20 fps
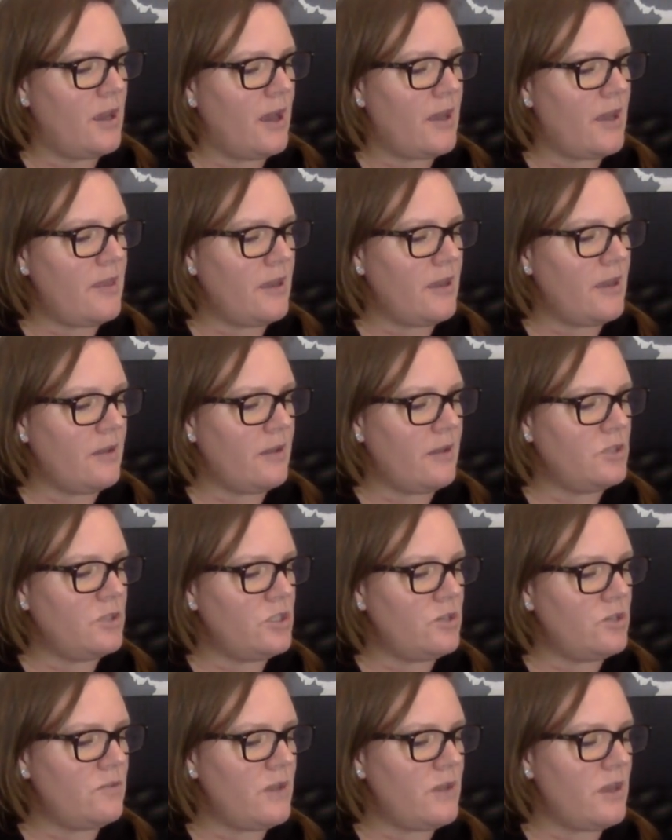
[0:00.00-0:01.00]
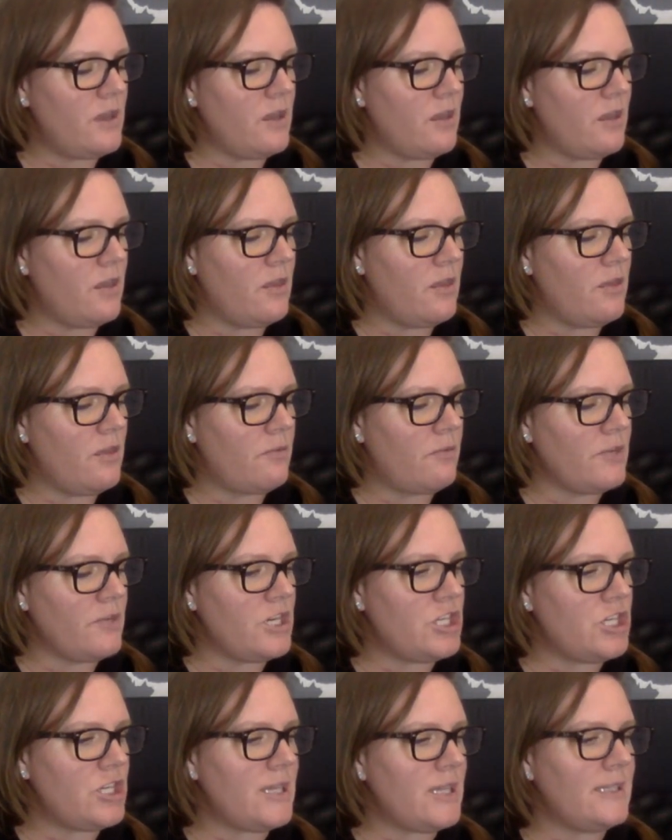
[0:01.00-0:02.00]
I think I was doing 3
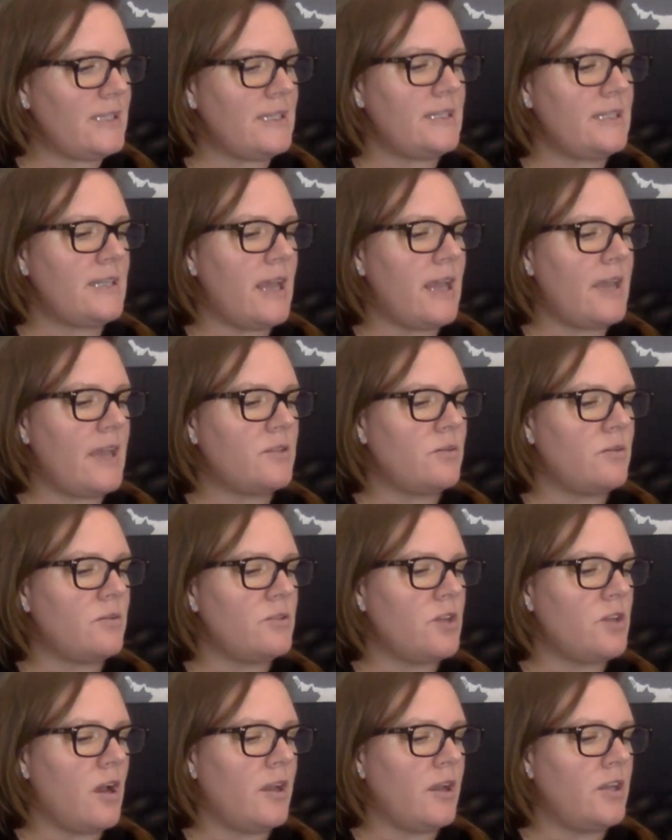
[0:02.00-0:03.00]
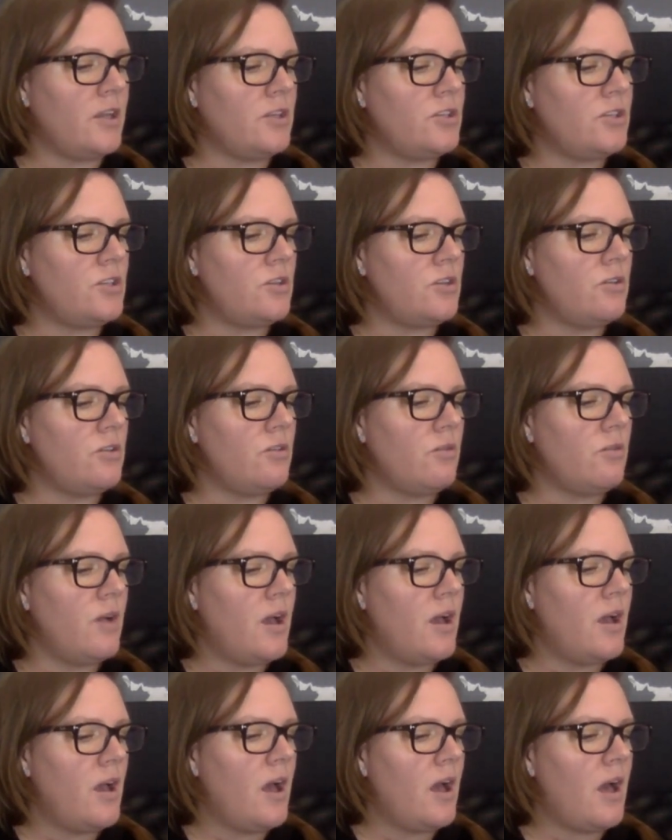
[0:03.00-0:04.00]
sheets a day. So I was talking to
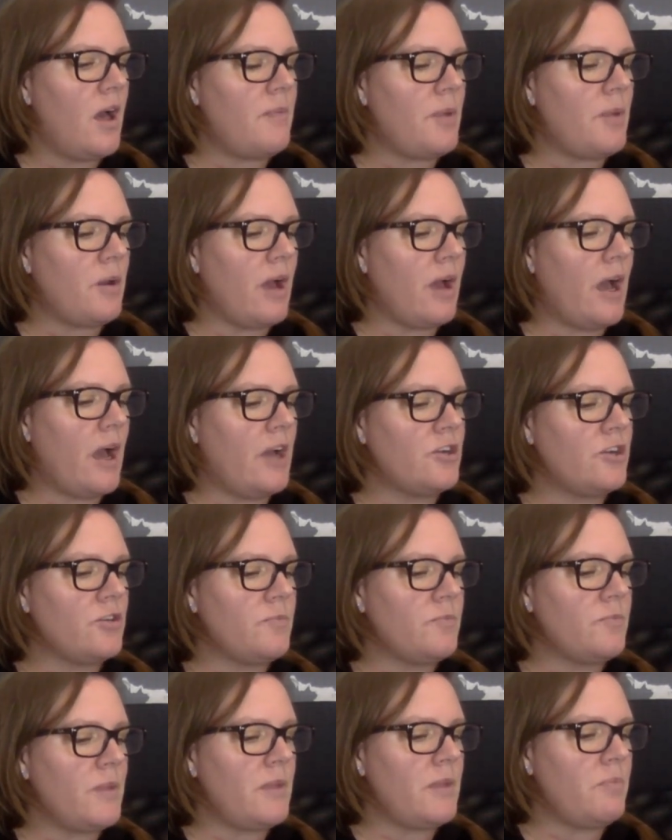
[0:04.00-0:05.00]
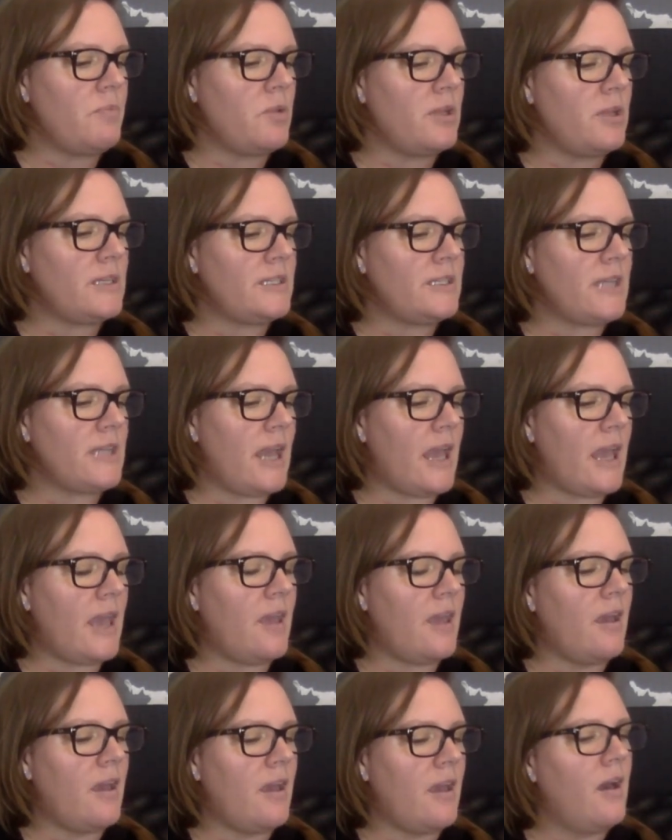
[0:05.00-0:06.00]
about 100 people a
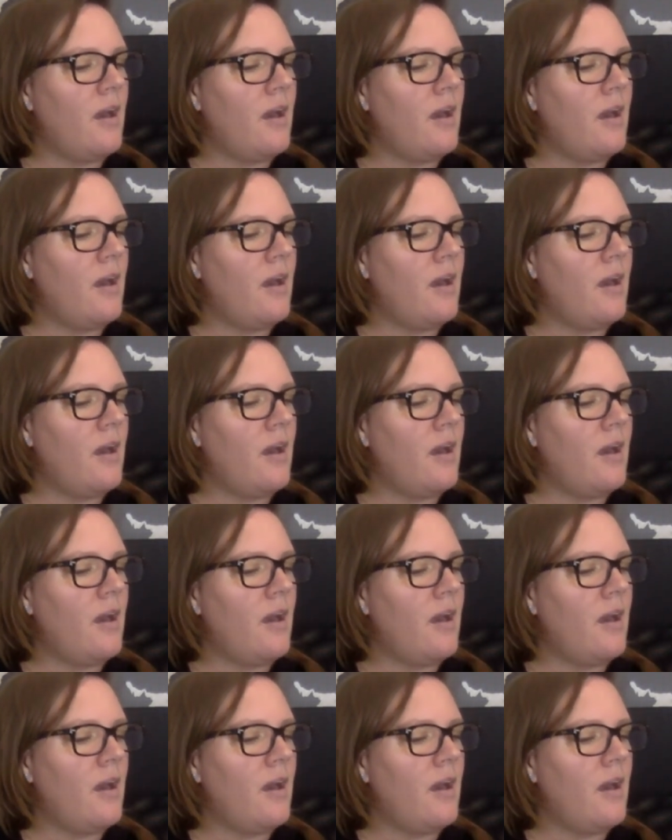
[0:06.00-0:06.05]
day.